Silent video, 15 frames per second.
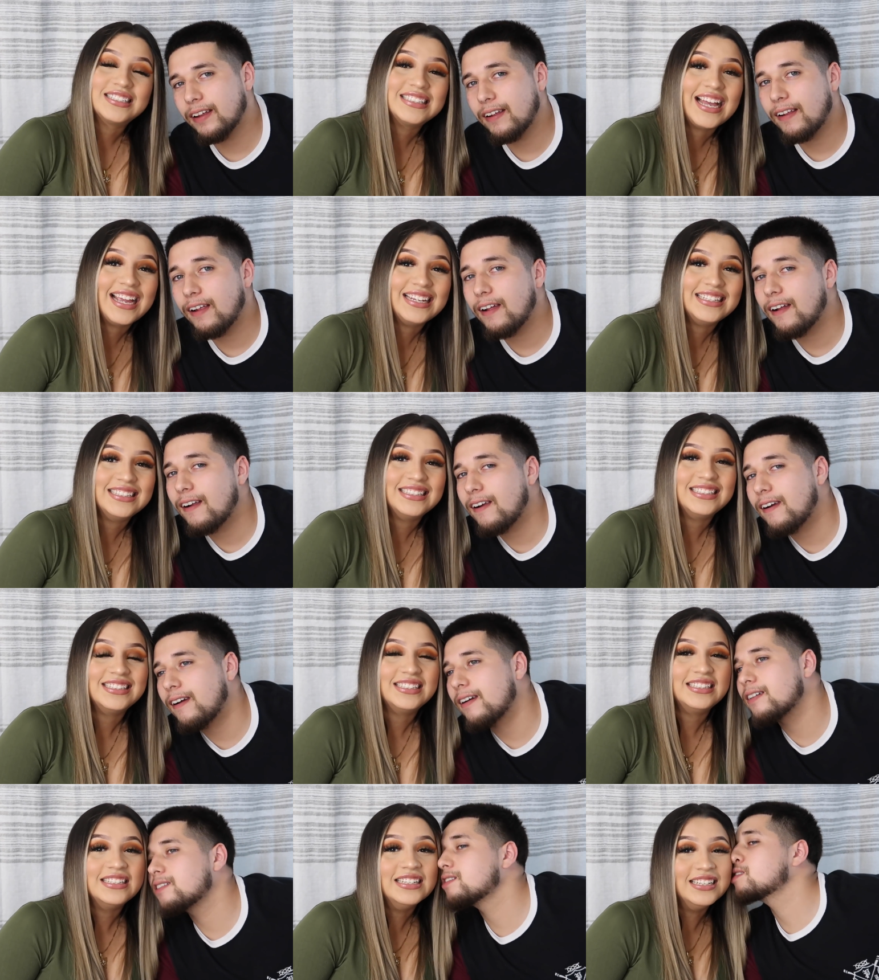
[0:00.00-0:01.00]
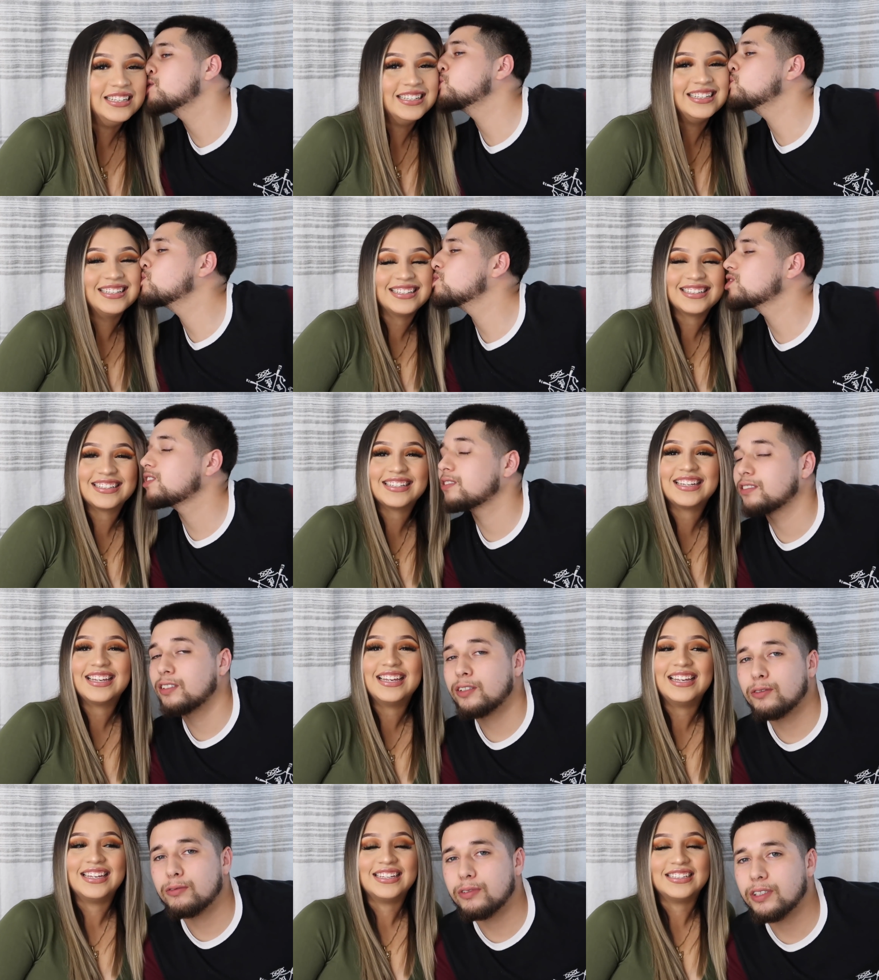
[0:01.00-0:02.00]
Speaker 1: excited
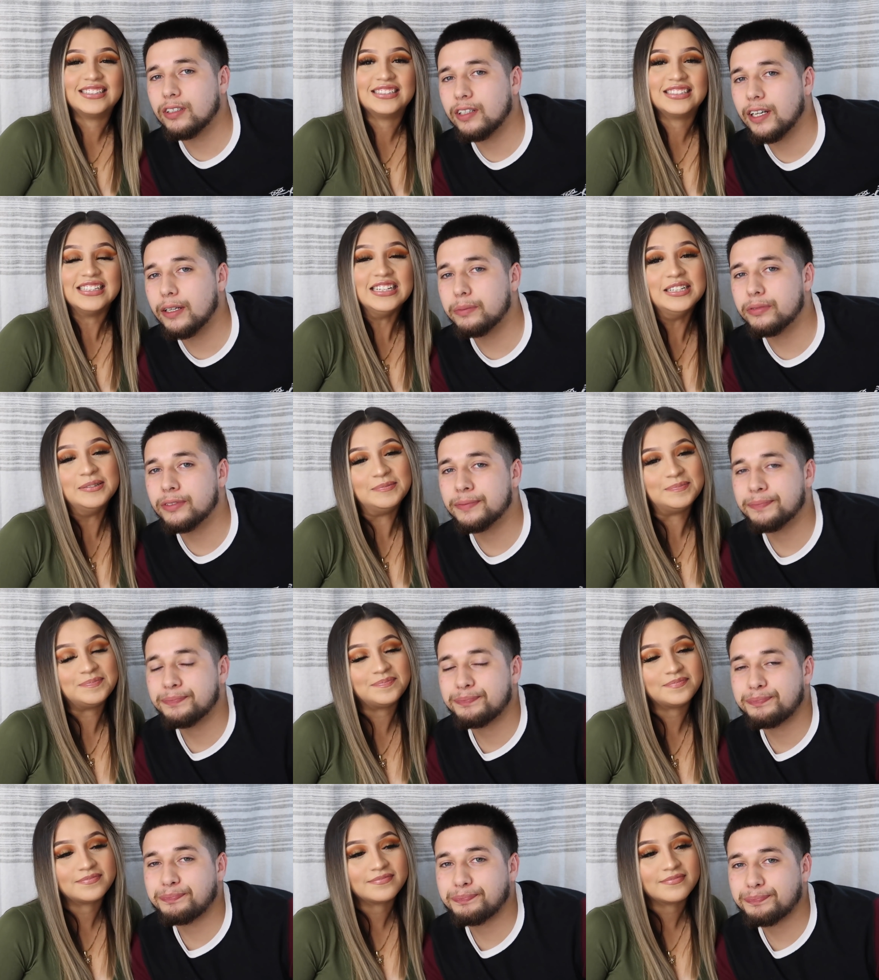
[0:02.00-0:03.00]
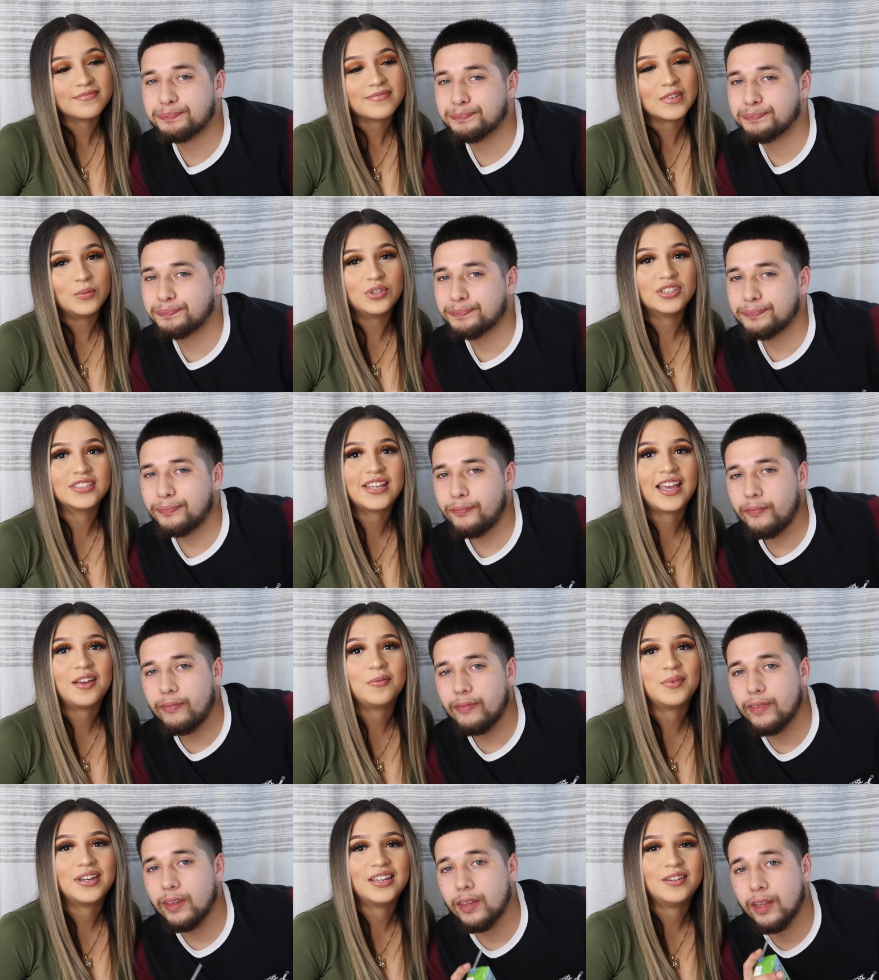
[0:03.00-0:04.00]
and real happy we just can't
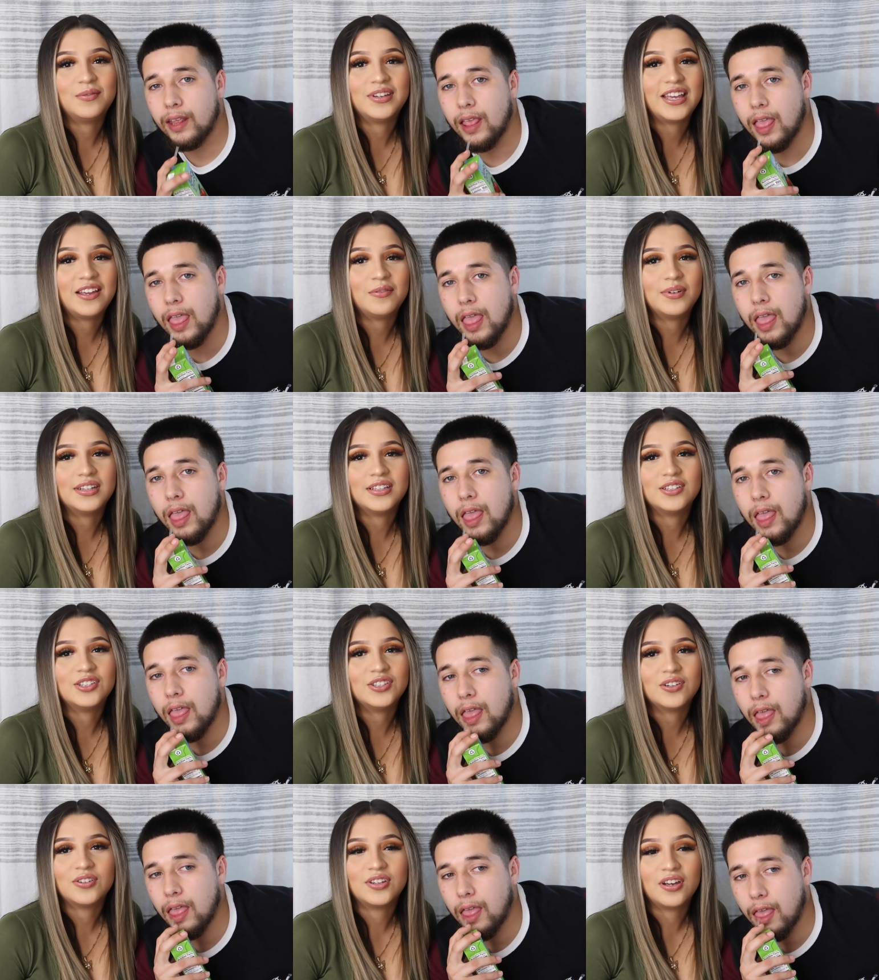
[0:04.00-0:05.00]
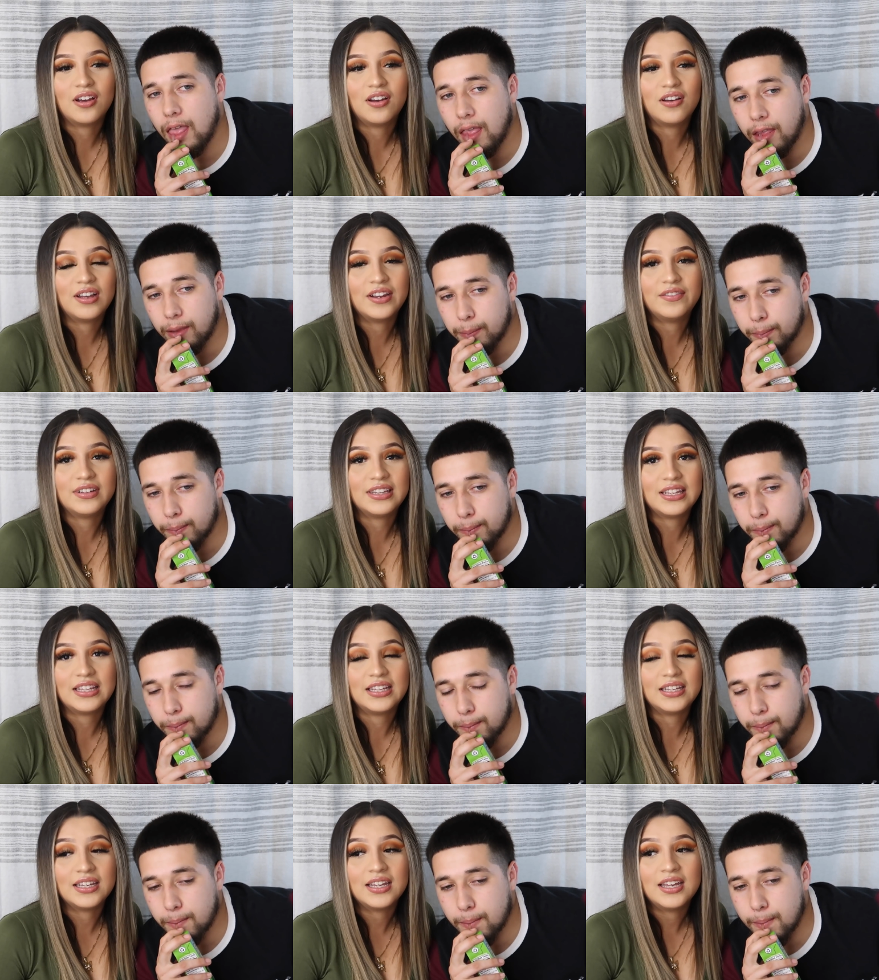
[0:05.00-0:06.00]
wait we can't wait to show y'all everything